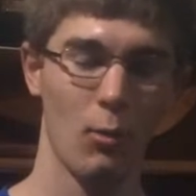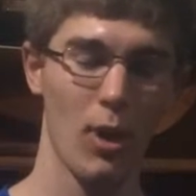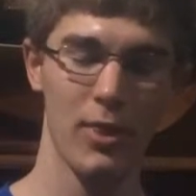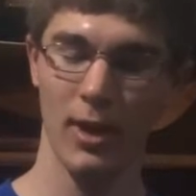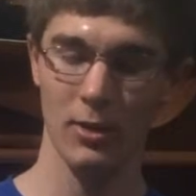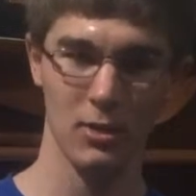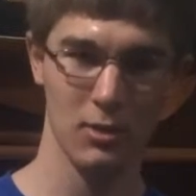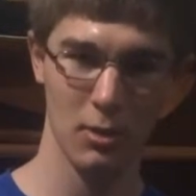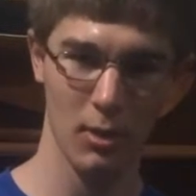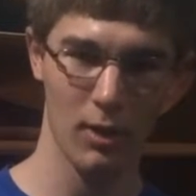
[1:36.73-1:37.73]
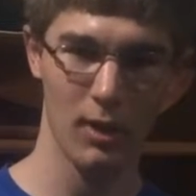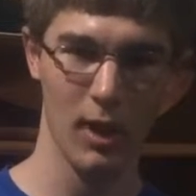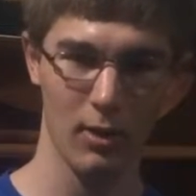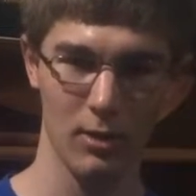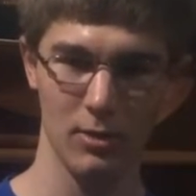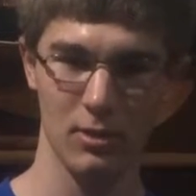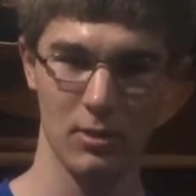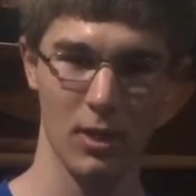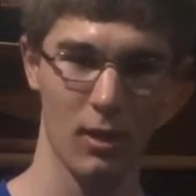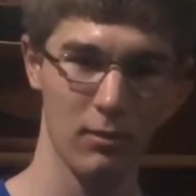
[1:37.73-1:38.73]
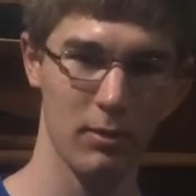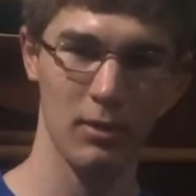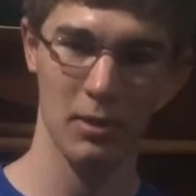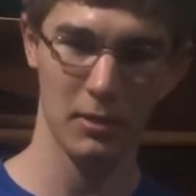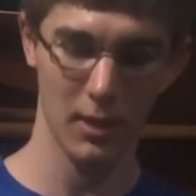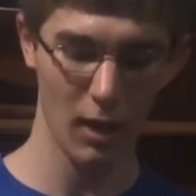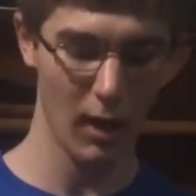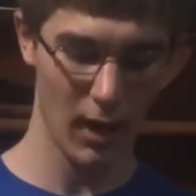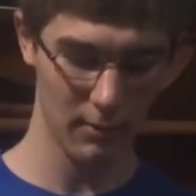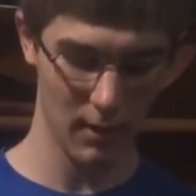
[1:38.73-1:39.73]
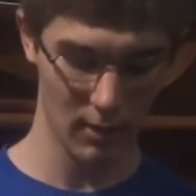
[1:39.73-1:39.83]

1,200 hours instead of 13.5